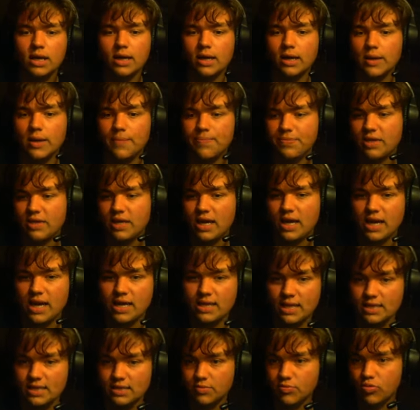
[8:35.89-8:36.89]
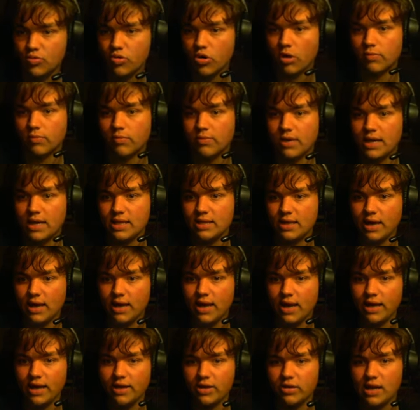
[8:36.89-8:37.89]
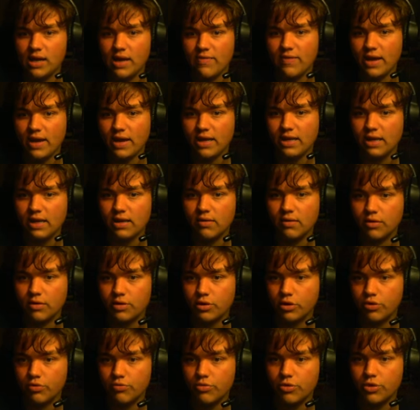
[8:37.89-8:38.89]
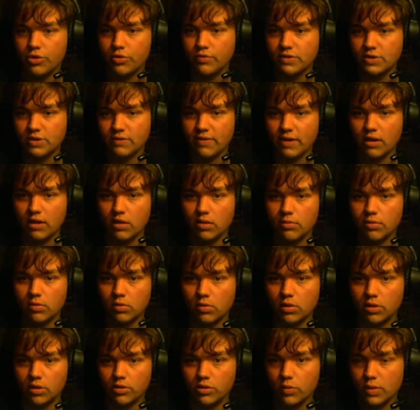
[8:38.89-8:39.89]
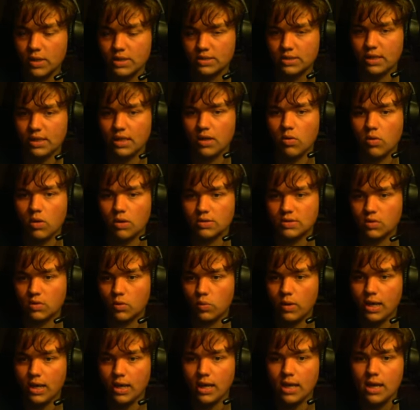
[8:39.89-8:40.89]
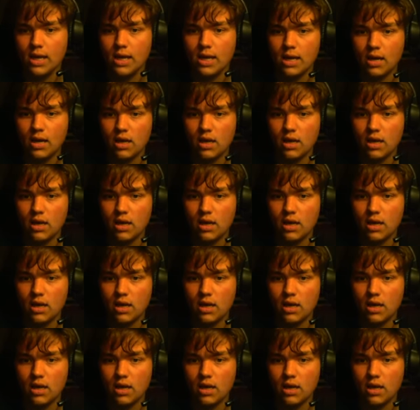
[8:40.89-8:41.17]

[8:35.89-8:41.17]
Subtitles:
And that's a problem. And I don't have any good moves available. Otherwise, the king runs away.